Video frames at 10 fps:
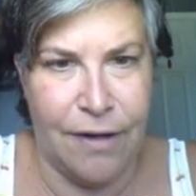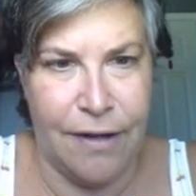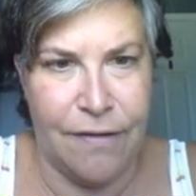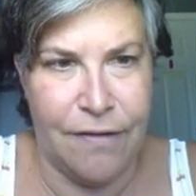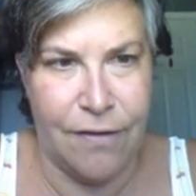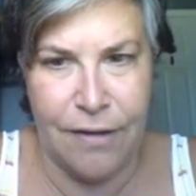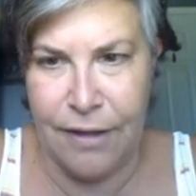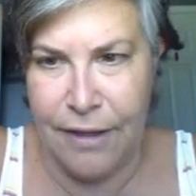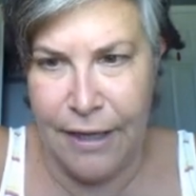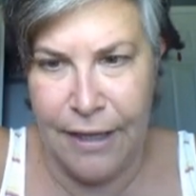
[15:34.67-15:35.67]
insert
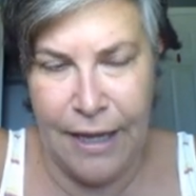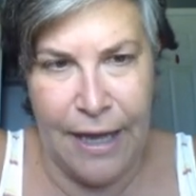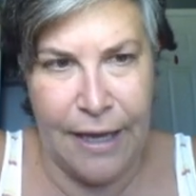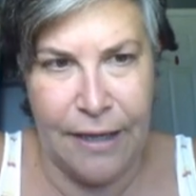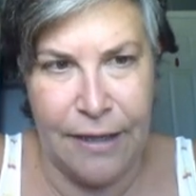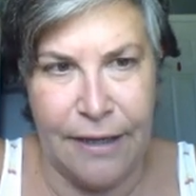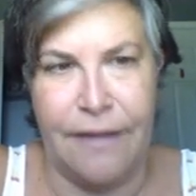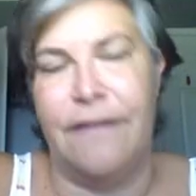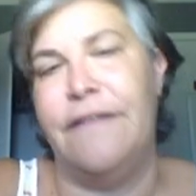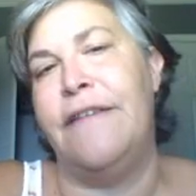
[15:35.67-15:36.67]
the link, and
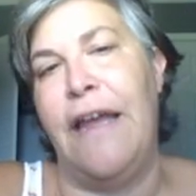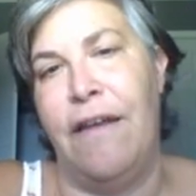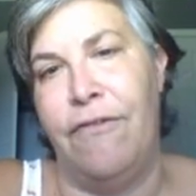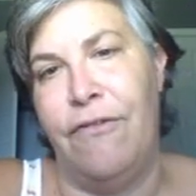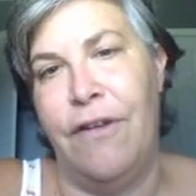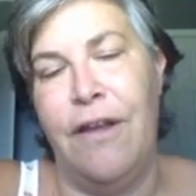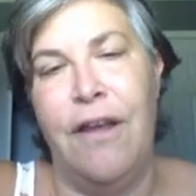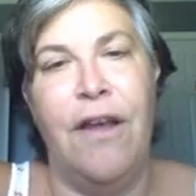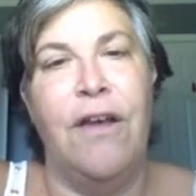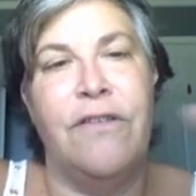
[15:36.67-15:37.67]
click save.
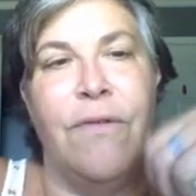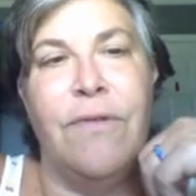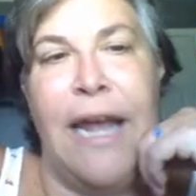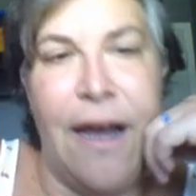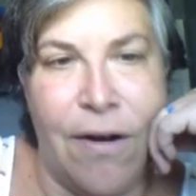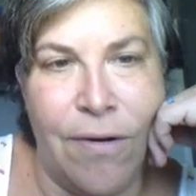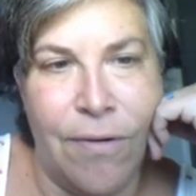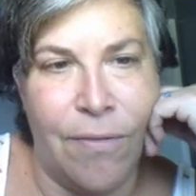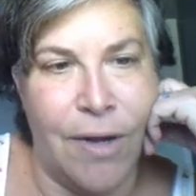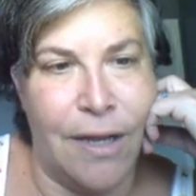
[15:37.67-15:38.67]
So
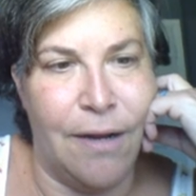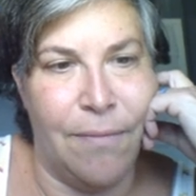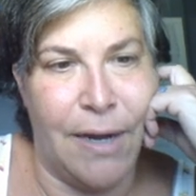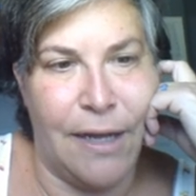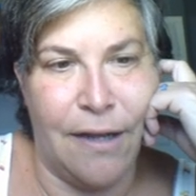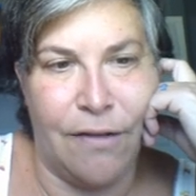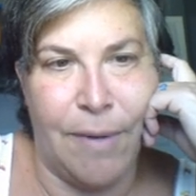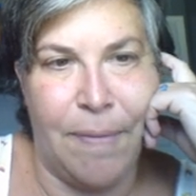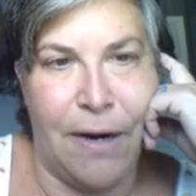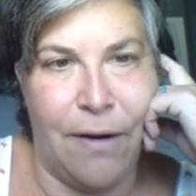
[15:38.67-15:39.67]
now when my kids or
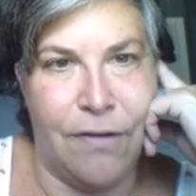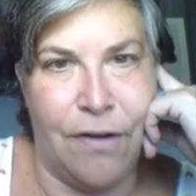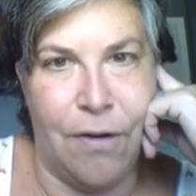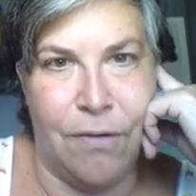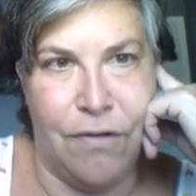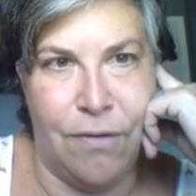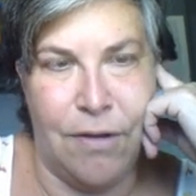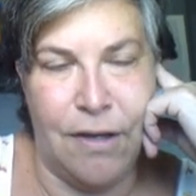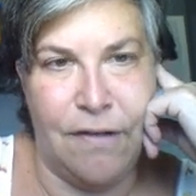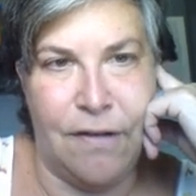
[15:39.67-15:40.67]
my parents go to
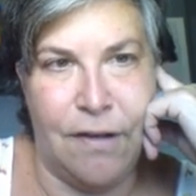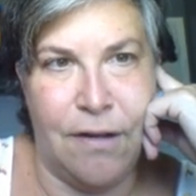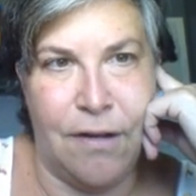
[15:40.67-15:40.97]
this,